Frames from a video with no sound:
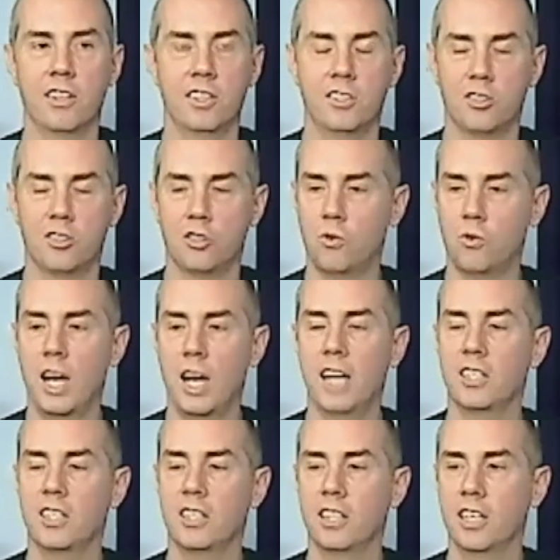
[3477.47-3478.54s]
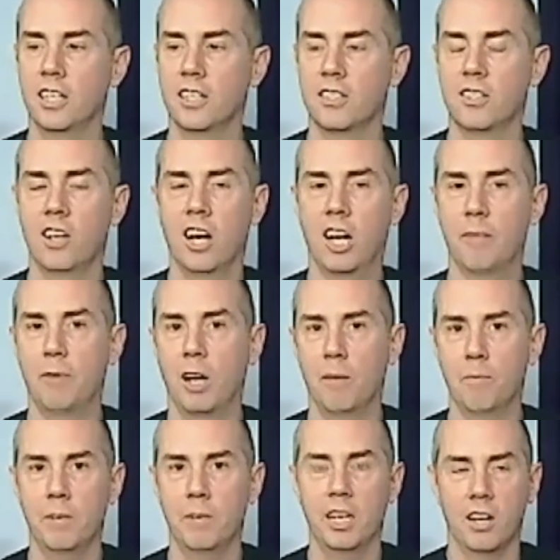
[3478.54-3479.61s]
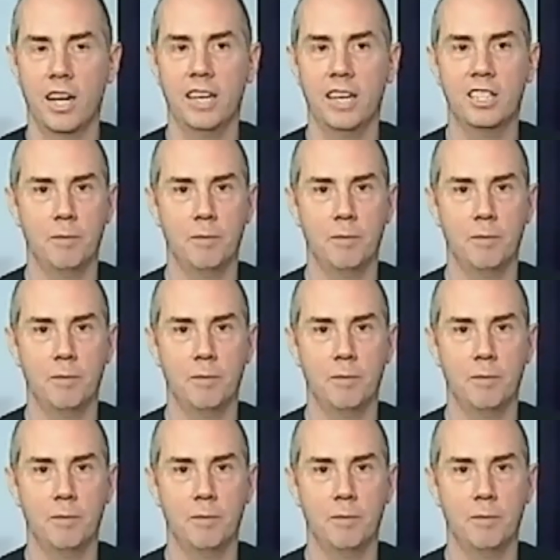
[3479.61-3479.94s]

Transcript: tragedy is not about me. There has to be